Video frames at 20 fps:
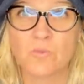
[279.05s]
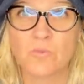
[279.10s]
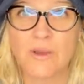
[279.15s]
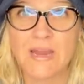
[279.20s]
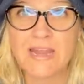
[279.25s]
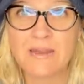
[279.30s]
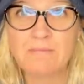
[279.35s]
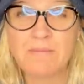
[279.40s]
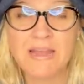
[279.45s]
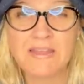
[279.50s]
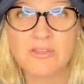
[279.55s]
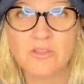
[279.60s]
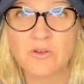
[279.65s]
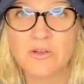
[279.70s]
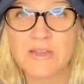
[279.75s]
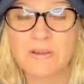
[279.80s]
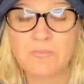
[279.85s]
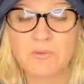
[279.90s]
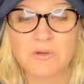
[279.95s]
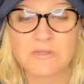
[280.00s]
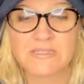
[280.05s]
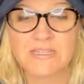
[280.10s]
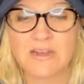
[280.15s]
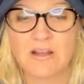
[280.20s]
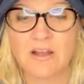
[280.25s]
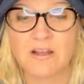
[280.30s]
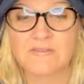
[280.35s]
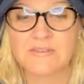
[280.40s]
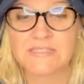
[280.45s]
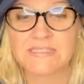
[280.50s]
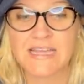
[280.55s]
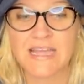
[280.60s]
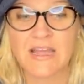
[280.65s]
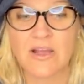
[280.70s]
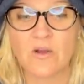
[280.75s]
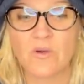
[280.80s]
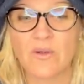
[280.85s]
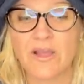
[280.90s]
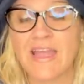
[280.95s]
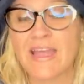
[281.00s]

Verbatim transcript: ran my thirty percent off sale